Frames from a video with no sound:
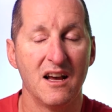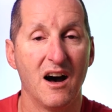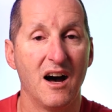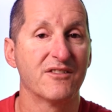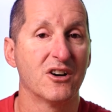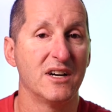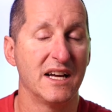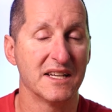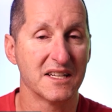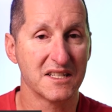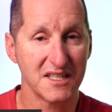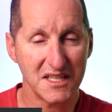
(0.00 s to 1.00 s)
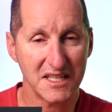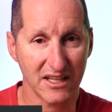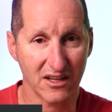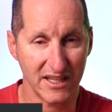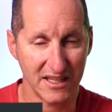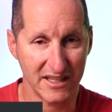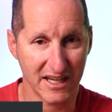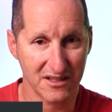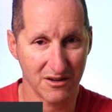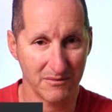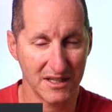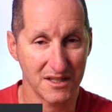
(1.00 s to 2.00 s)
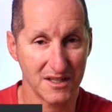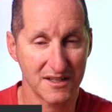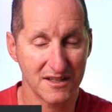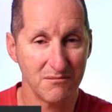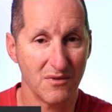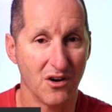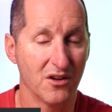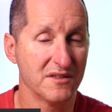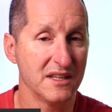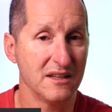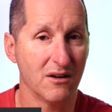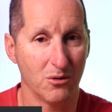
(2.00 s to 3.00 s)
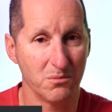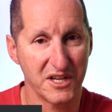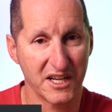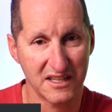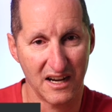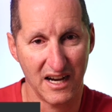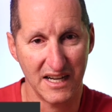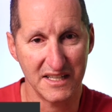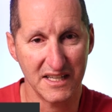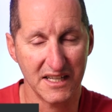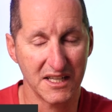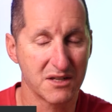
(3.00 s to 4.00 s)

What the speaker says: I've got an existing index on my system on the object ID,